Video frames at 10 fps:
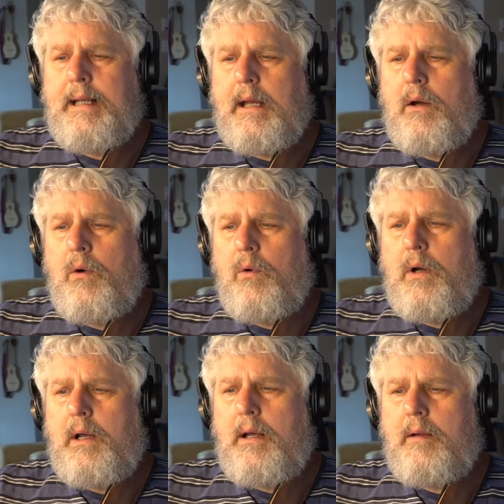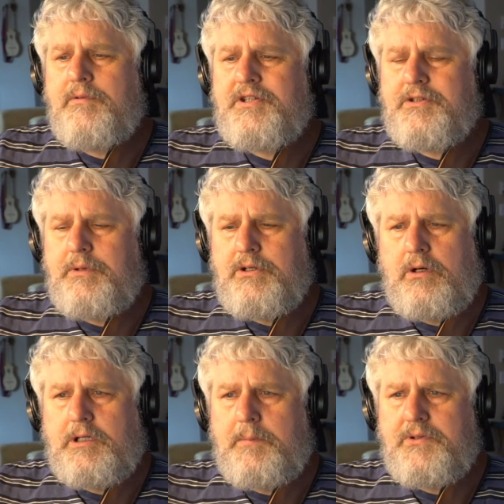Now, since we
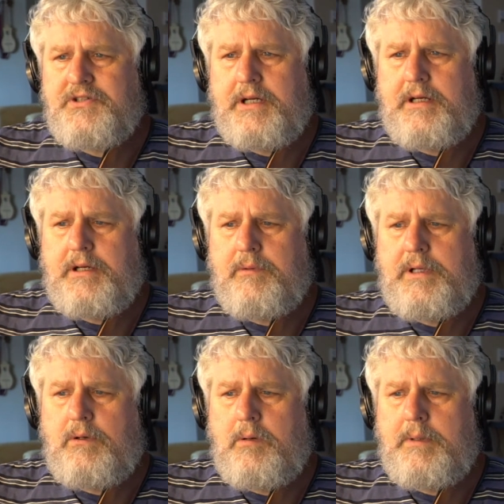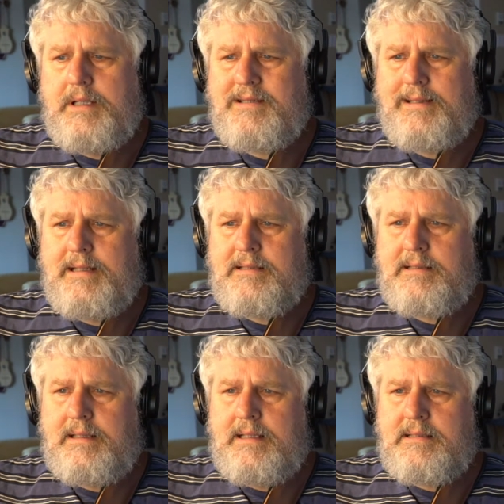talked about secondary dominance,
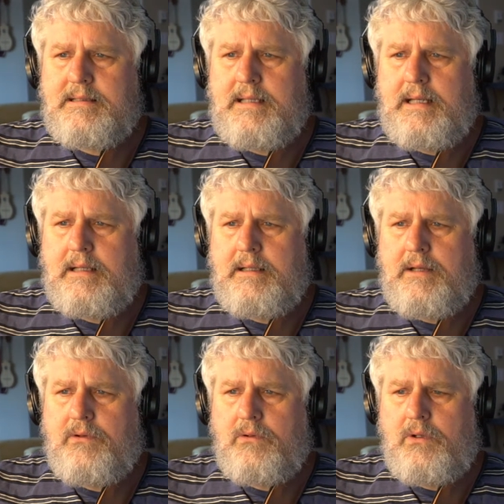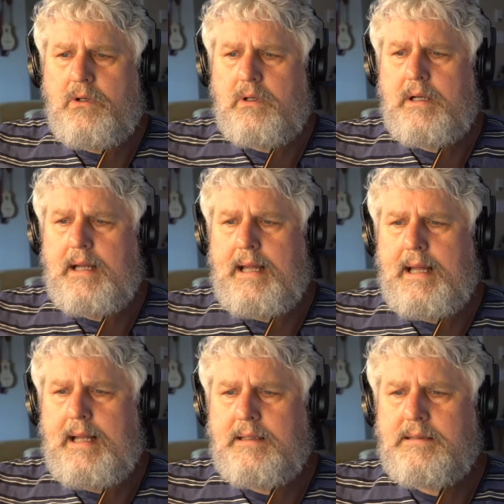let's take another look
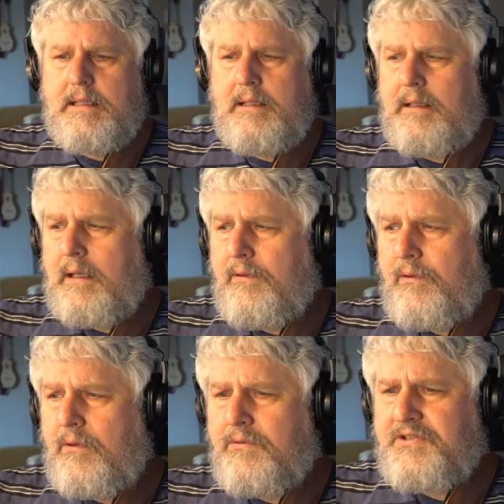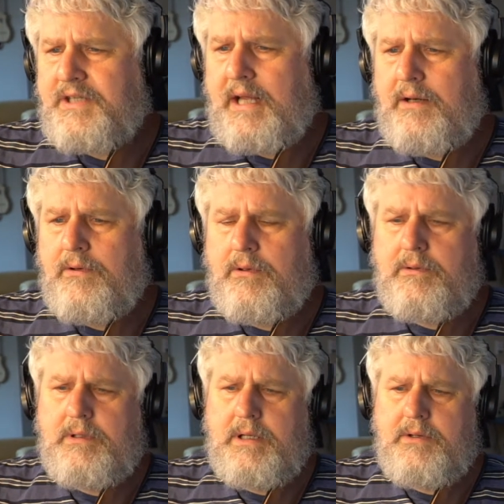at another
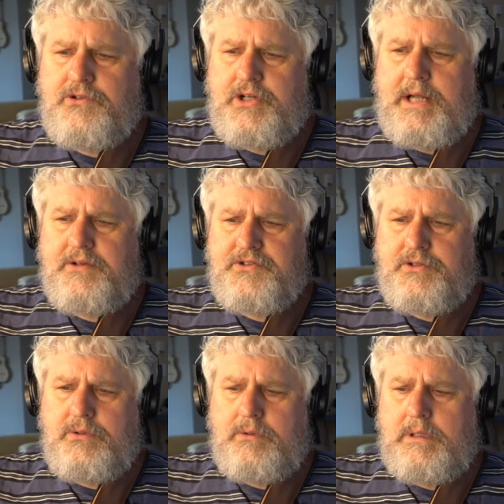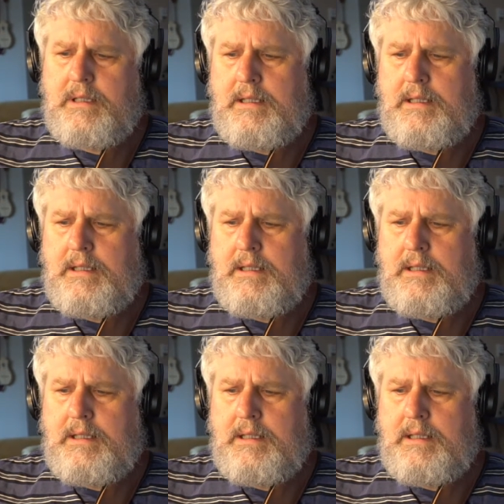standard jazz tune.